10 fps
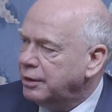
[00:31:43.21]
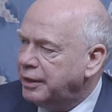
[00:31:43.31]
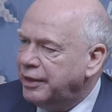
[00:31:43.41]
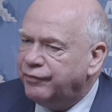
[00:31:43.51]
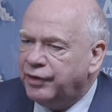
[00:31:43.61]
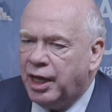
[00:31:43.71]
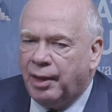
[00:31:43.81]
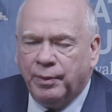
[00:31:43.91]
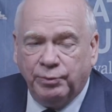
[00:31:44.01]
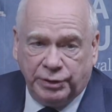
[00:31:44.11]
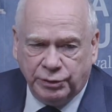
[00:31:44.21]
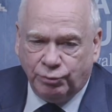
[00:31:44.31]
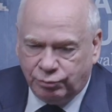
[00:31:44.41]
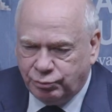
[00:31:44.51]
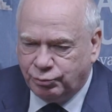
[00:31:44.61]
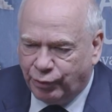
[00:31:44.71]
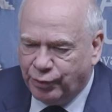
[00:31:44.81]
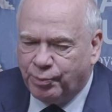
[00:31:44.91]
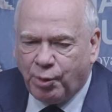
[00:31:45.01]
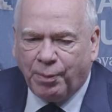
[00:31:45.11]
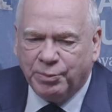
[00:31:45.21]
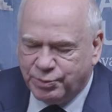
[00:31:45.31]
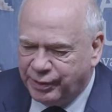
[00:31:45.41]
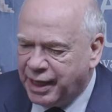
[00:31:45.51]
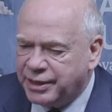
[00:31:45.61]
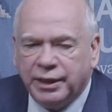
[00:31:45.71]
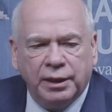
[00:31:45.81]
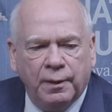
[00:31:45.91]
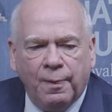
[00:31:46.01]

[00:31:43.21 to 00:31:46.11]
given up, which is one of the problems with getting